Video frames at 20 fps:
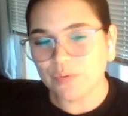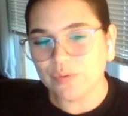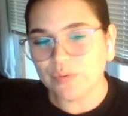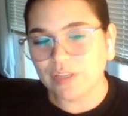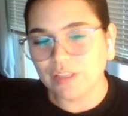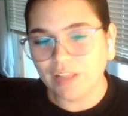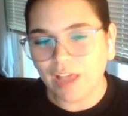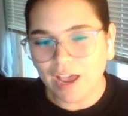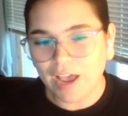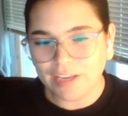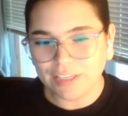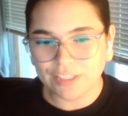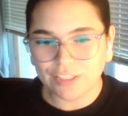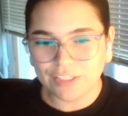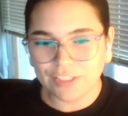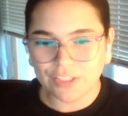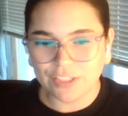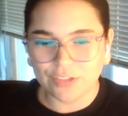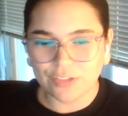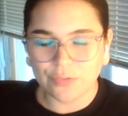So the
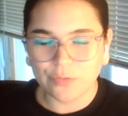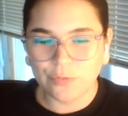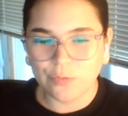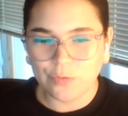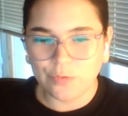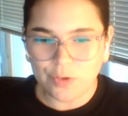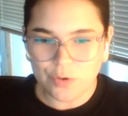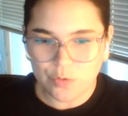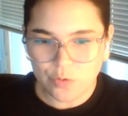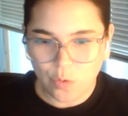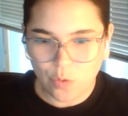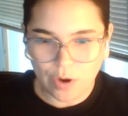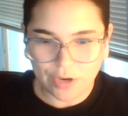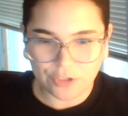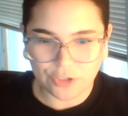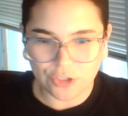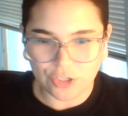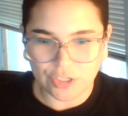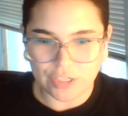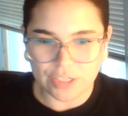last few
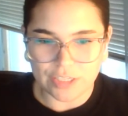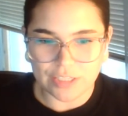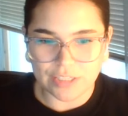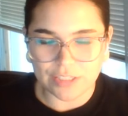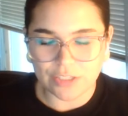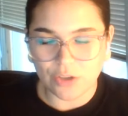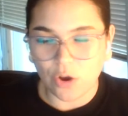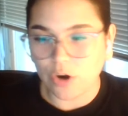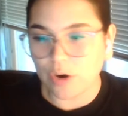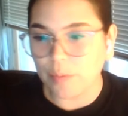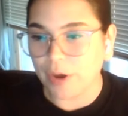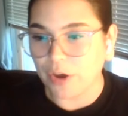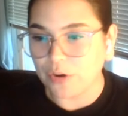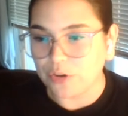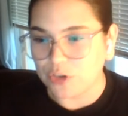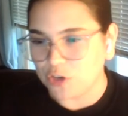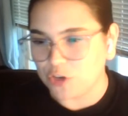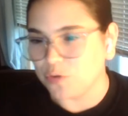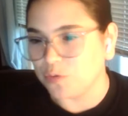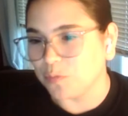questions are about
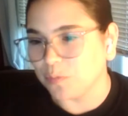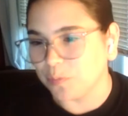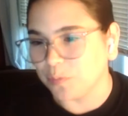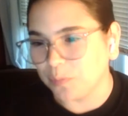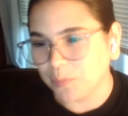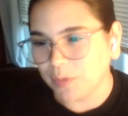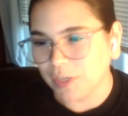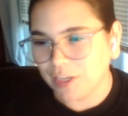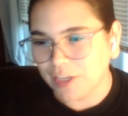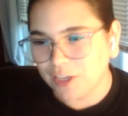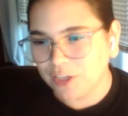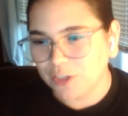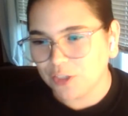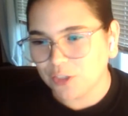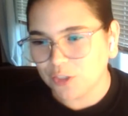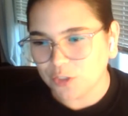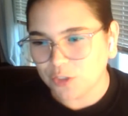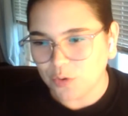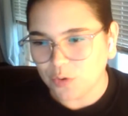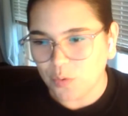you.
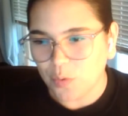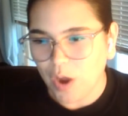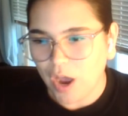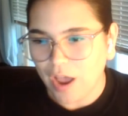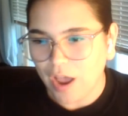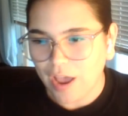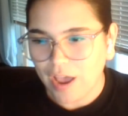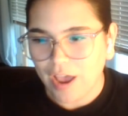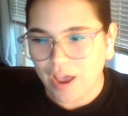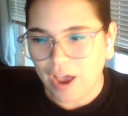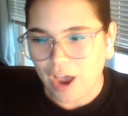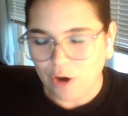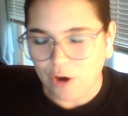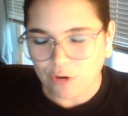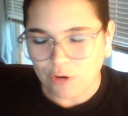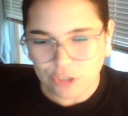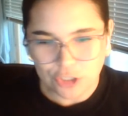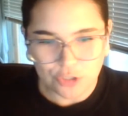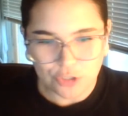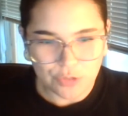So
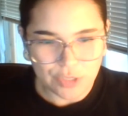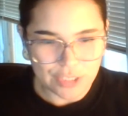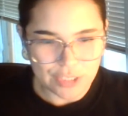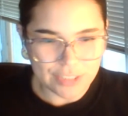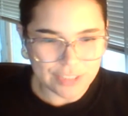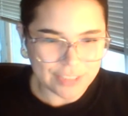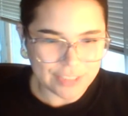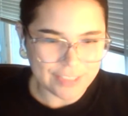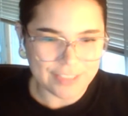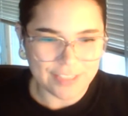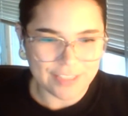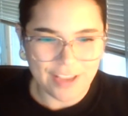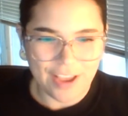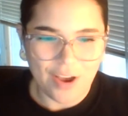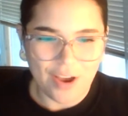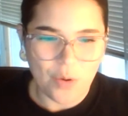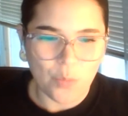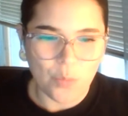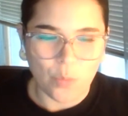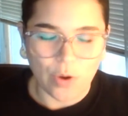our students
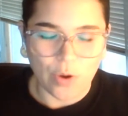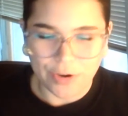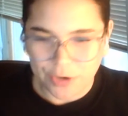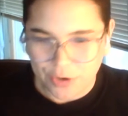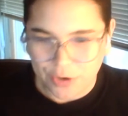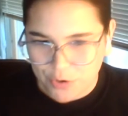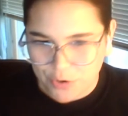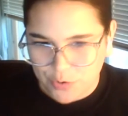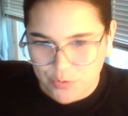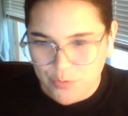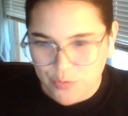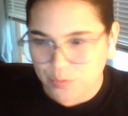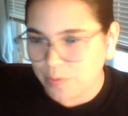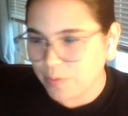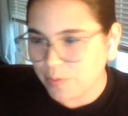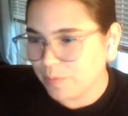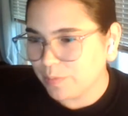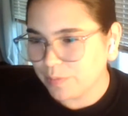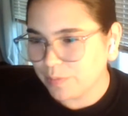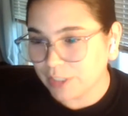want to
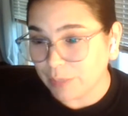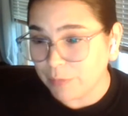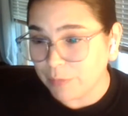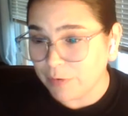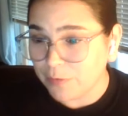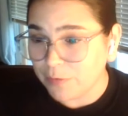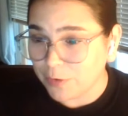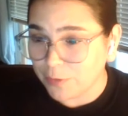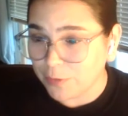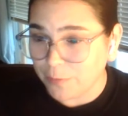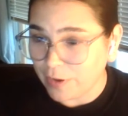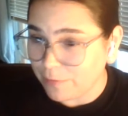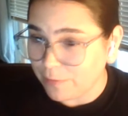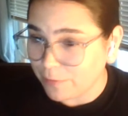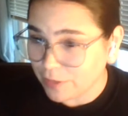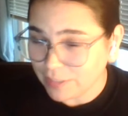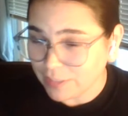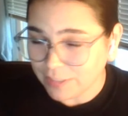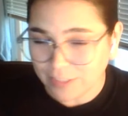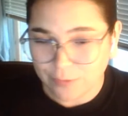know some of your
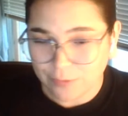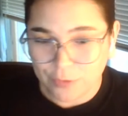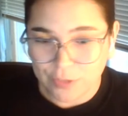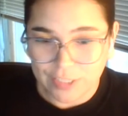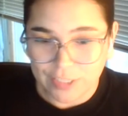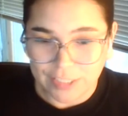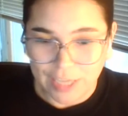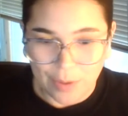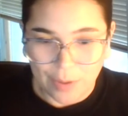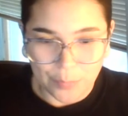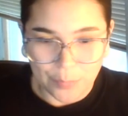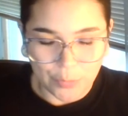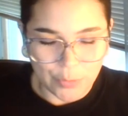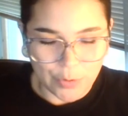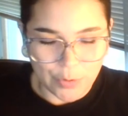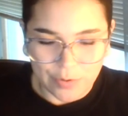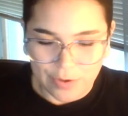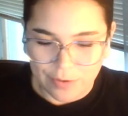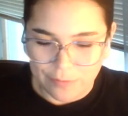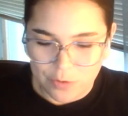favorites. For
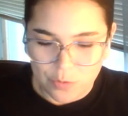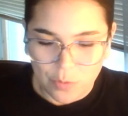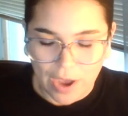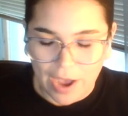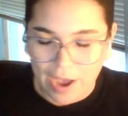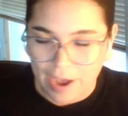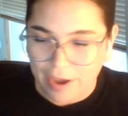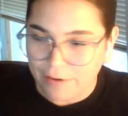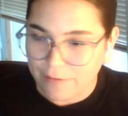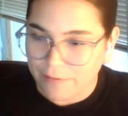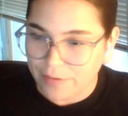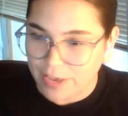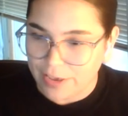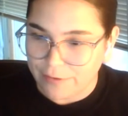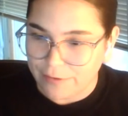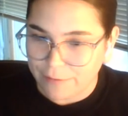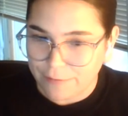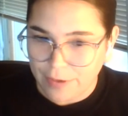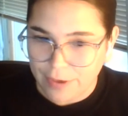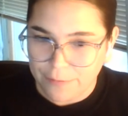example, if you have
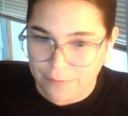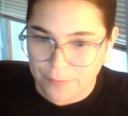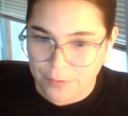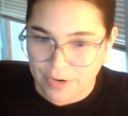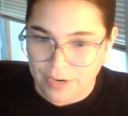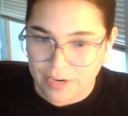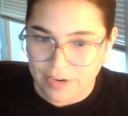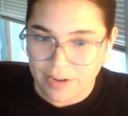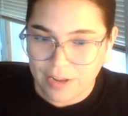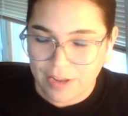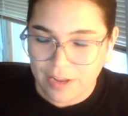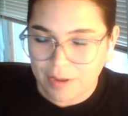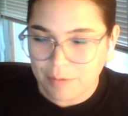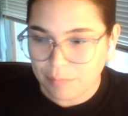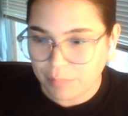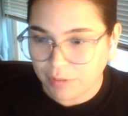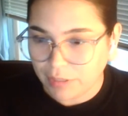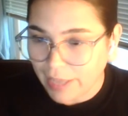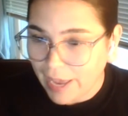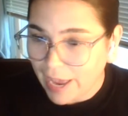a favorite
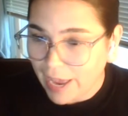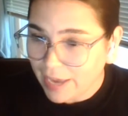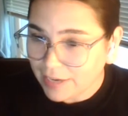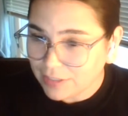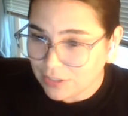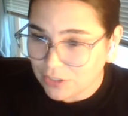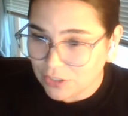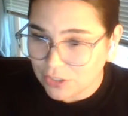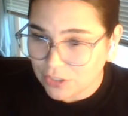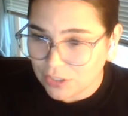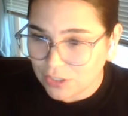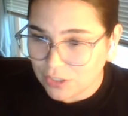plant